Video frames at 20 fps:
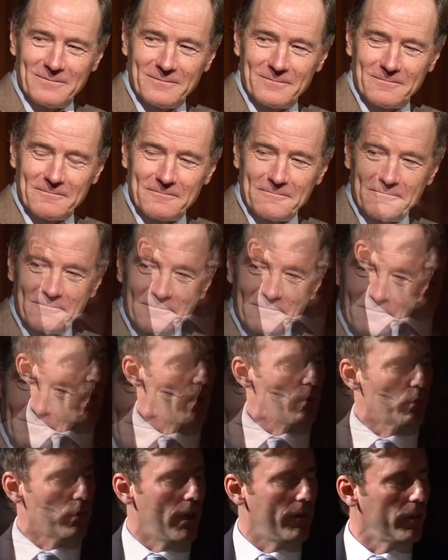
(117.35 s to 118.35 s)
Was there a
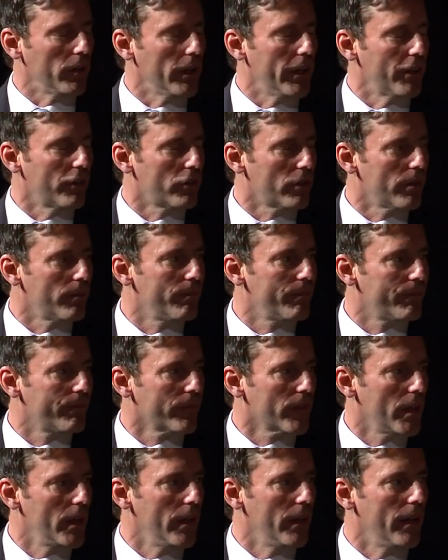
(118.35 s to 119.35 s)
great revelation
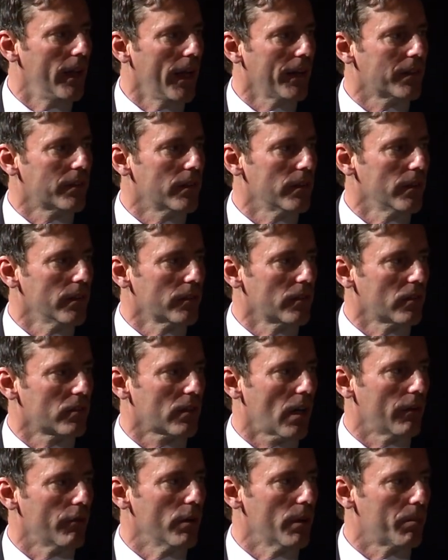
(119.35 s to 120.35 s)
in that uh,
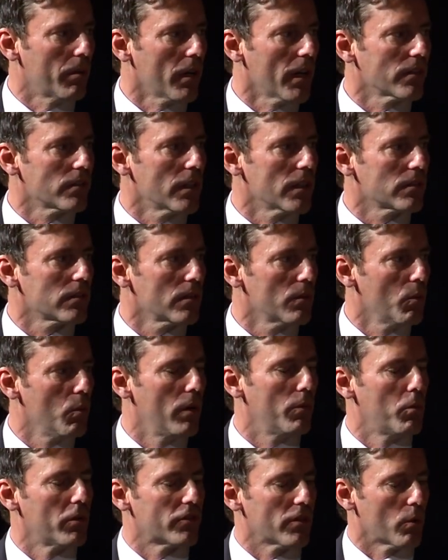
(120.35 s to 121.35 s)
discovery process?
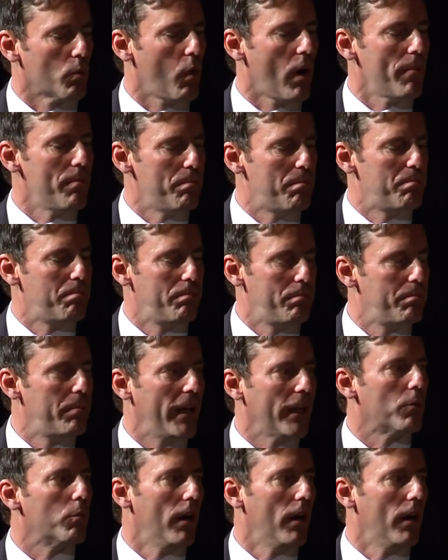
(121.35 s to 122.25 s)
was there one big